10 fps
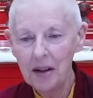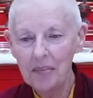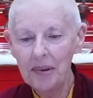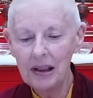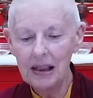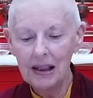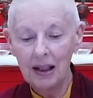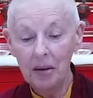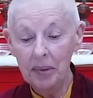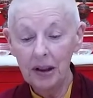But
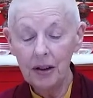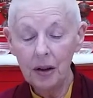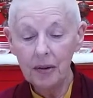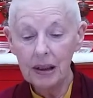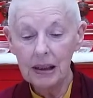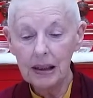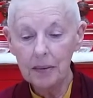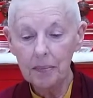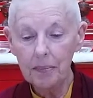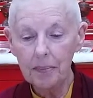this
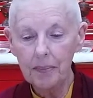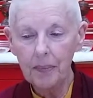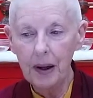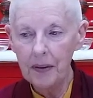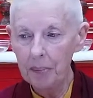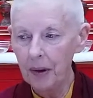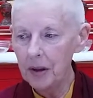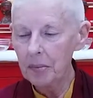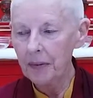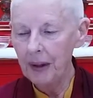is, at the
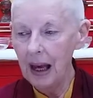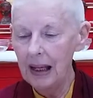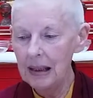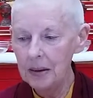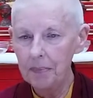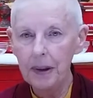bottom of that is